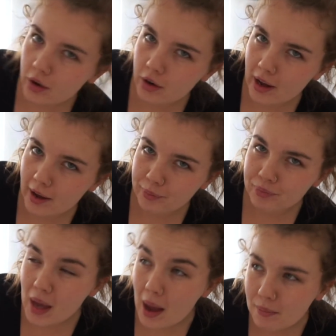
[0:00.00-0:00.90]

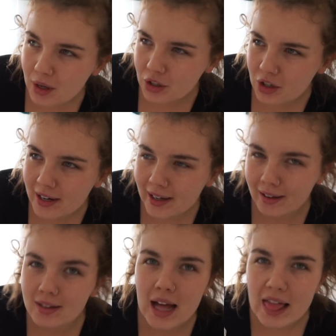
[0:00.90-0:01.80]
Okay, I'm gonna try and
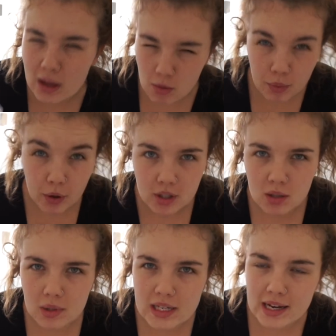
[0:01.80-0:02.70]
get the
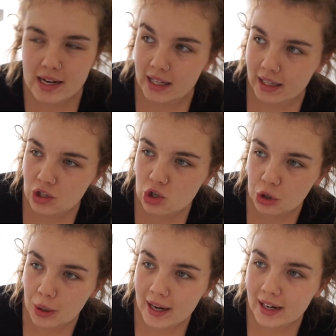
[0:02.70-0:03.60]
impossible done, and that's
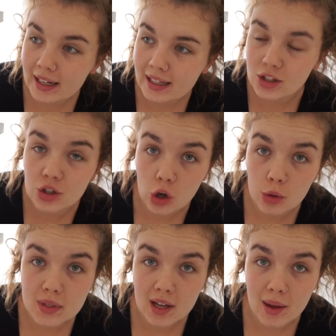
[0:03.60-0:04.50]
try and get the
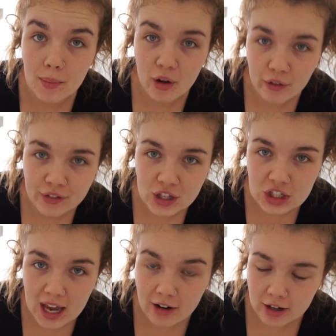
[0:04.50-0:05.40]
soap scum off the
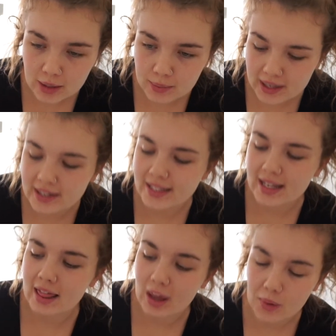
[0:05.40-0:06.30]
shower in the place
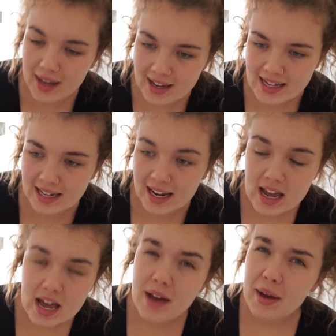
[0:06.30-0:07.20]
that we are in.
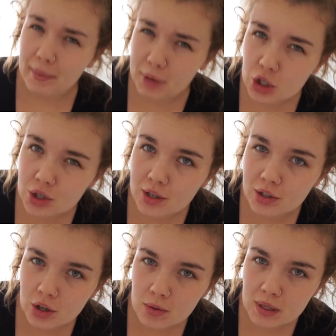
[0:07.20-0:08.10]
I'm gonna show you the
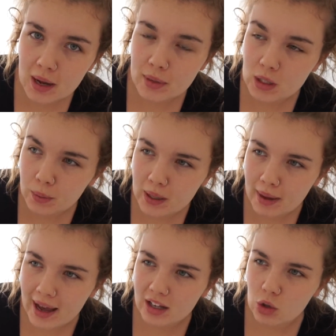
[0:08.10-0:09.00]
soap scum. It's pretty
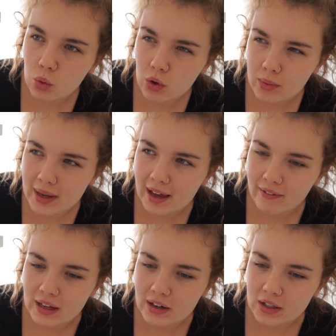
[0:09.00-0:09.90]
bad. The water we have
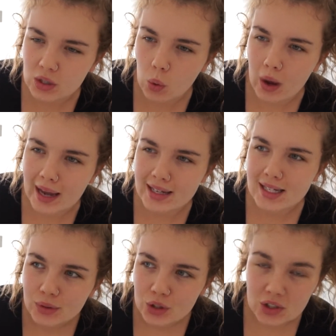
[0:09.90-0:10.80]
here is quite
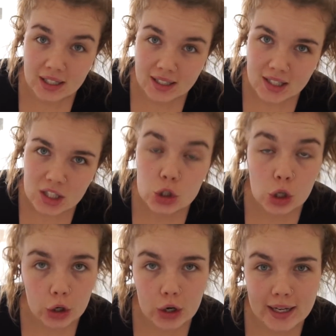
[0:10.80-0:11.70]
shit.
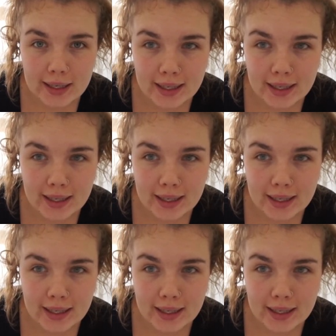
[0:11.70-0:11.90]
So